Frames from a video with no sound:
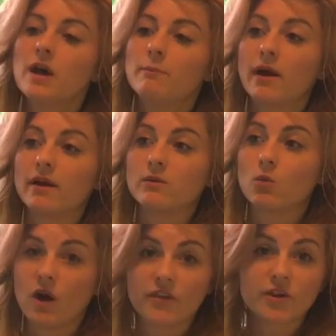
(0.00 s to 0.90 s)
But
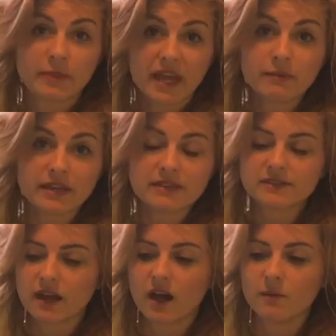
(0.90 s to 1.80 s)
while they're babies,
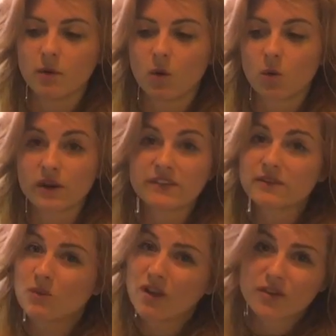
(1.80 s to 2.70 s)
or
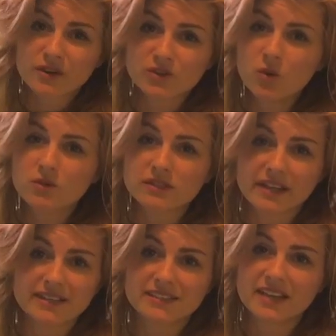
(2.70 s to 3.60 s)
even while they're adults, like
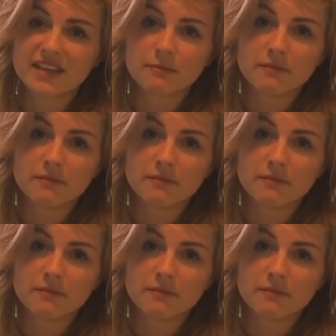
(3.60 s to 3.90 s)
I said,